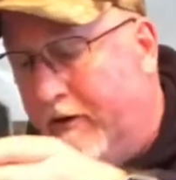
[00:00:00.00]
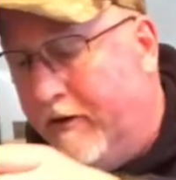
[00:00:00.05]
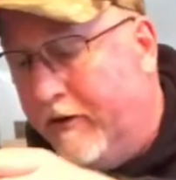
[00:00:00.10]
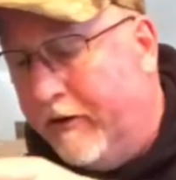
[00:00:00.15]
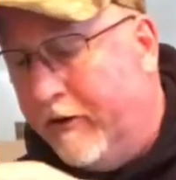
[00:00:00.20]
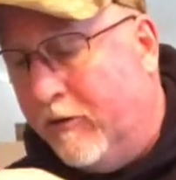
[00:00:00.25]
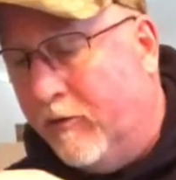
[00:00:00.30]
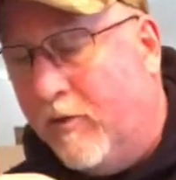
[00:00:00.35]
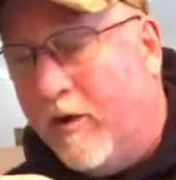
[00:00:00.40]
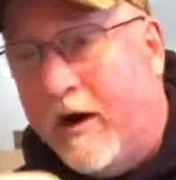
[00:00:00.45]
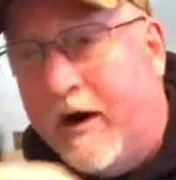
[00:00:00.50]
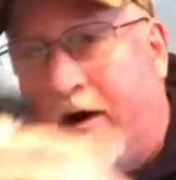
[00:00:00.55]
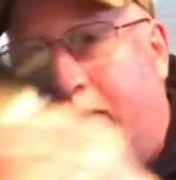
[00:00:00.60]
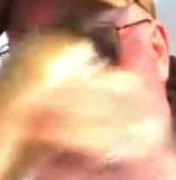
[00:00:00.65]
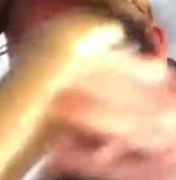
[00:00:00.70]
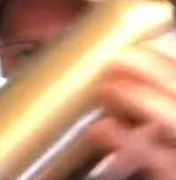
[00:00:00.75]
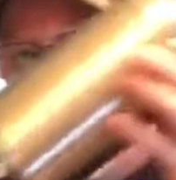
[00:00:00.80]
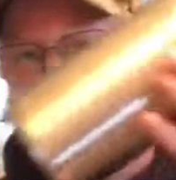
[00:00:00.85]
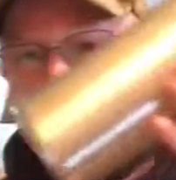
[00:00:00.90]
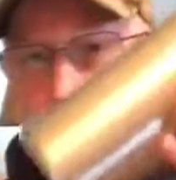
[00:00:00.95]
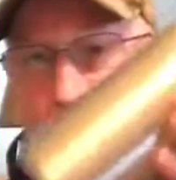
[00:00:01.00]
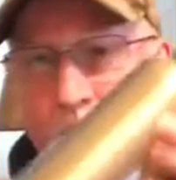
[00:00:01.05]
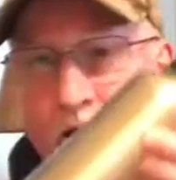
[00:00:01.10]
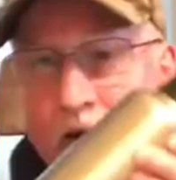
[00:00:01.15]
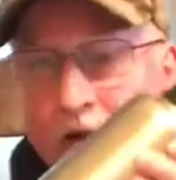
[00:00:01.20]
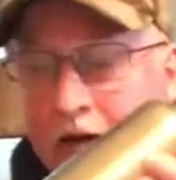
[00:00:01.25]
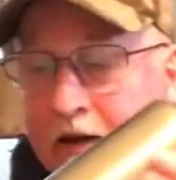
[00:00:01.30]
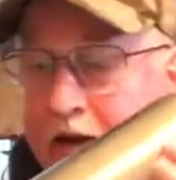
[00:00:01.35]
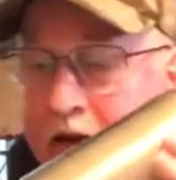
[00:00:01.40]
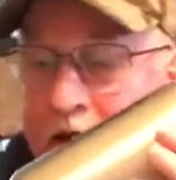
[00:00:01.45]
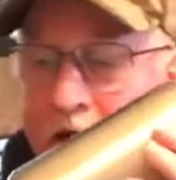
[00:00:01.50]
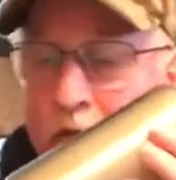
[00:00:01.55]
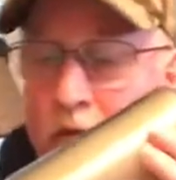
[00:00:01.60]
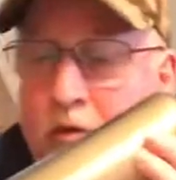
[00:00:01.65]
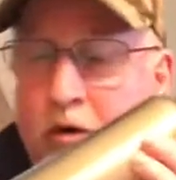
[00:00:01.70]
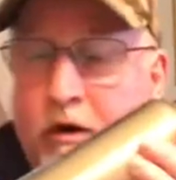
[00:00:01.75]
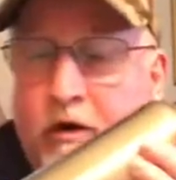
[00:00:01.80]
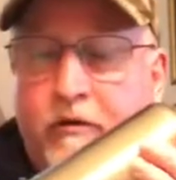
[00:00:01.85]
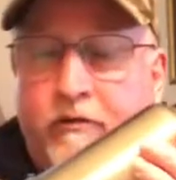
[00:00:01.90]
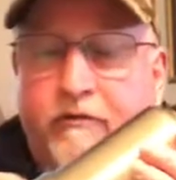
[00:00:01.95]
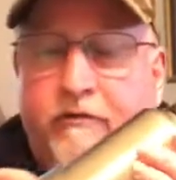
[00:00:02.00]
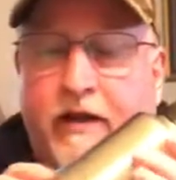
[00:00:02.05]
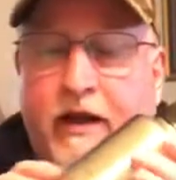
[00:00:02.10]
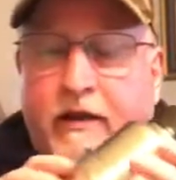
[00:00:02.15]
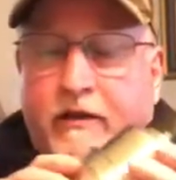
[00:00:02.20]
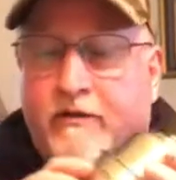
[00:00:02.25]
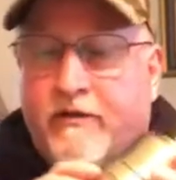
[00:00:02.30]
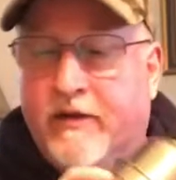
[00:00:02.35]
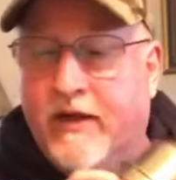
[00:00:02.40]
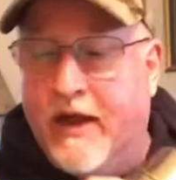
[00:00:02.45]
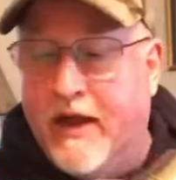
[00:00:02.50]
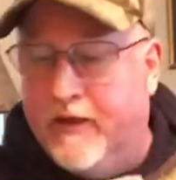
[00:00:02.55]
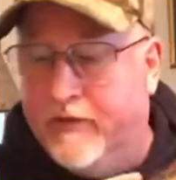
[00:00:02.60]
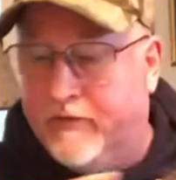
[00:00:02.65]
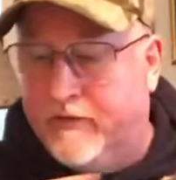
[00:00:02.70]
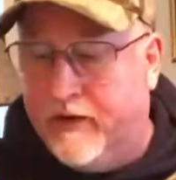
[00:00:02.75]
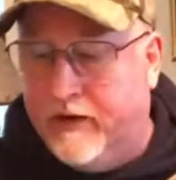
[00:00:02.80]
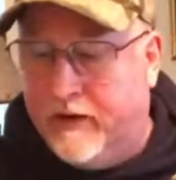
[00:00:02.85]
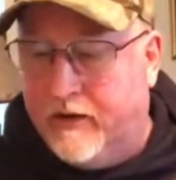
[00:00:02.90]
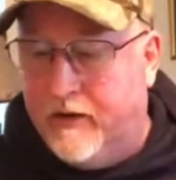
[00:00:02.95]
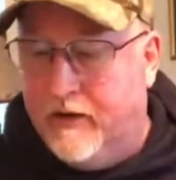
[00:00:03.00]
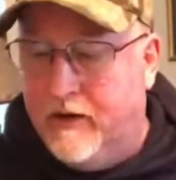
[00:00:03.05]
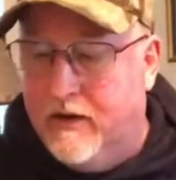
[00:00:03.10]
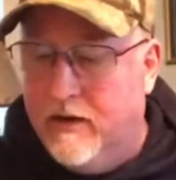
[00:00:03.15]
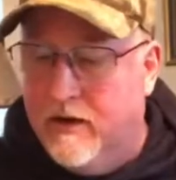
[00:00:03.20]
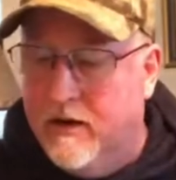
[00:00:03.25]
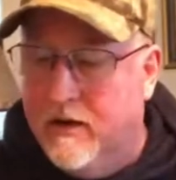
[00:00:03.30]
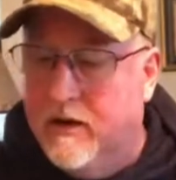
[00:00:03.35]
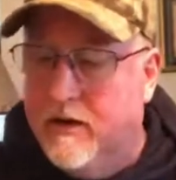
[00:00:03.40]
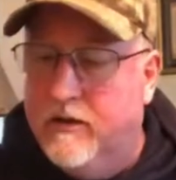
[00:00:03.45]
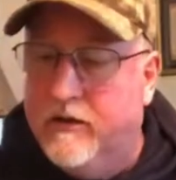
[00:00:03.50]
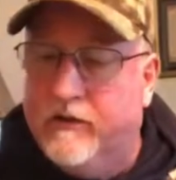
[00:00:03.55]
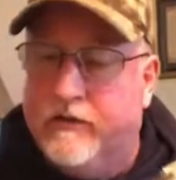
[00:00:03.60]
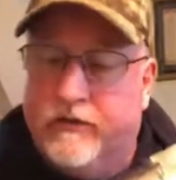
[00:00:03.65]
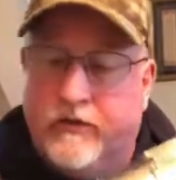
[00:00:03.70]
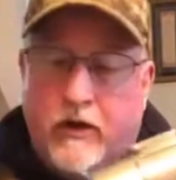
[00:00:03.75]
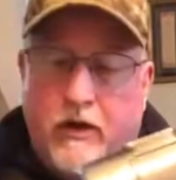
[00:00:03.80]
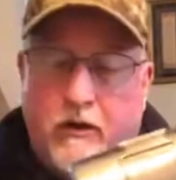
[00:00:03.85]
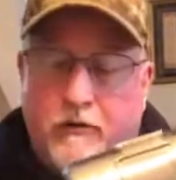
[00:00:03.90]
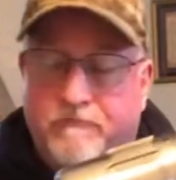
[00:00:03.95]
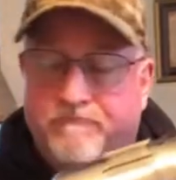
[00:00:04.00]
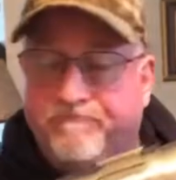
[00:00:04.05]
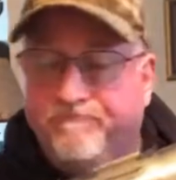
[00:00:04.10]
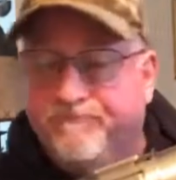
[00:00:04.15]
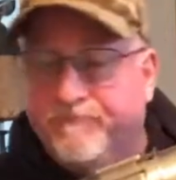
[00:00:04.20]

or your water on it, and it works fantastic. So,